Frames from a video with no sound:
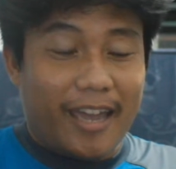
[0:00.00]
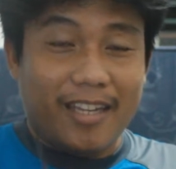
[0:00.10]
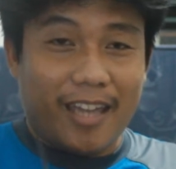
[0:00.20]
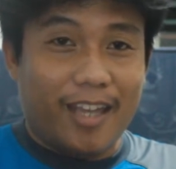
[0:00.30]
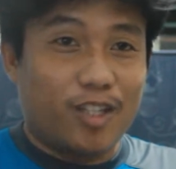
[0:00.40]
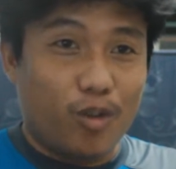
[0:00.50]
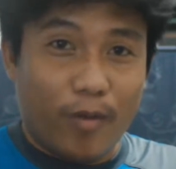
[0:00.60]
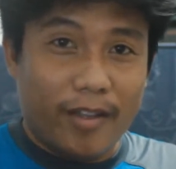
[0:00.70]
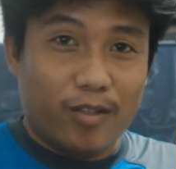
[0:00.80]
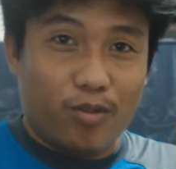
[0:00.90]
in case you
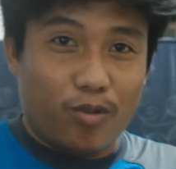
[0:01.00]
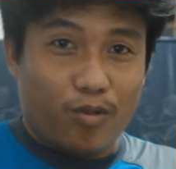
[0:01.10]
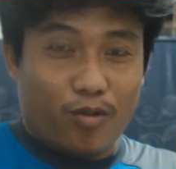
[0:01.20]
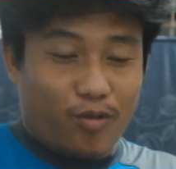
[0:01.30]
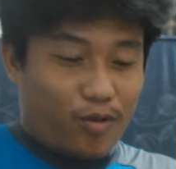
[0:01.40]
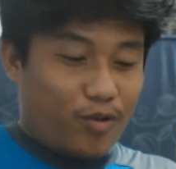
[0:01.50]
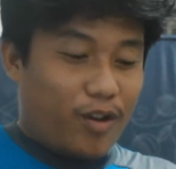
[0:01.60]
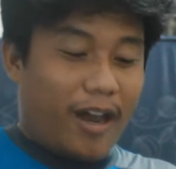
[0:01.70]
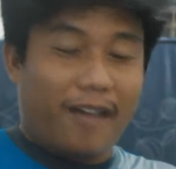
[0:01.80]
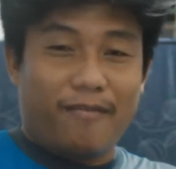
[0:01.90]
want to
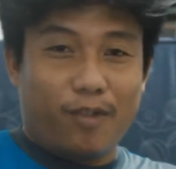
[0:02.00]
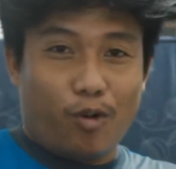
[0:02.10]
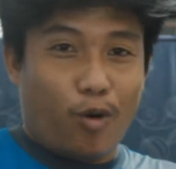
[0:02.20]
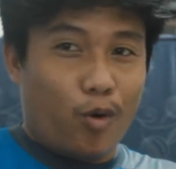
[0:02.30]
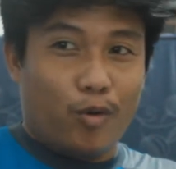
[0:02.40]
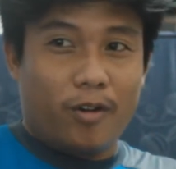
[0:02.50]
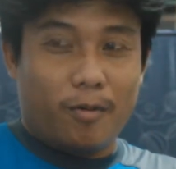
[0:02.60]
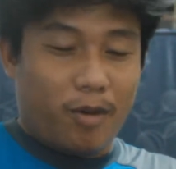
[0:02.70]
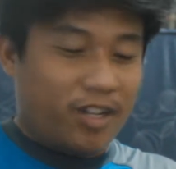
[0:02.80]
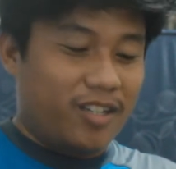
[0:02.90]
have your own
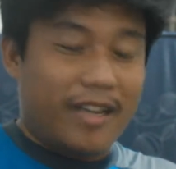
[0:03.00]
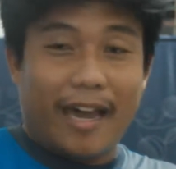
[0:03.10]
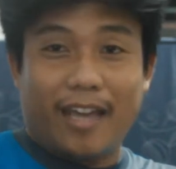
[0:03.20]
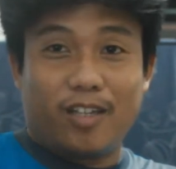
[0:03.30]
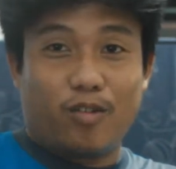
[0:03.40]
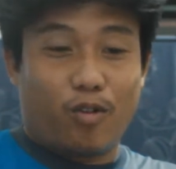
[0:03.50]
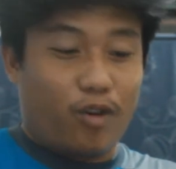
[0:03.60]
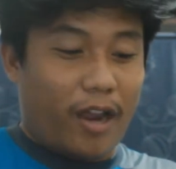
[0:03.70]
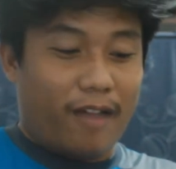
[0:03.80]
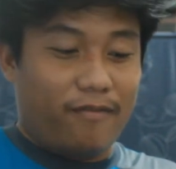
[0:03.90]
merchandise or
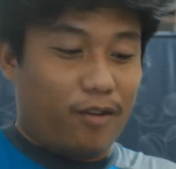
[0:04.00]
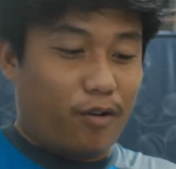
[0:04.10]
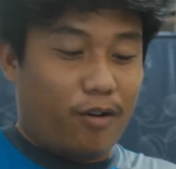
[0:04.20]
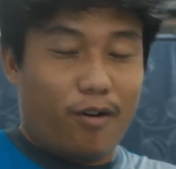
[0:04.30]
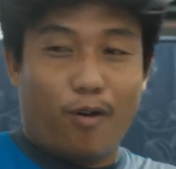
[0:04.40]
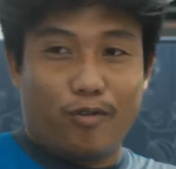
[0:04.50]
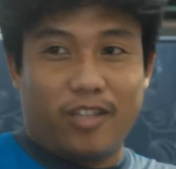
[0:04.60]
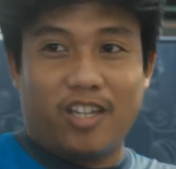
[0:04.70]
have your own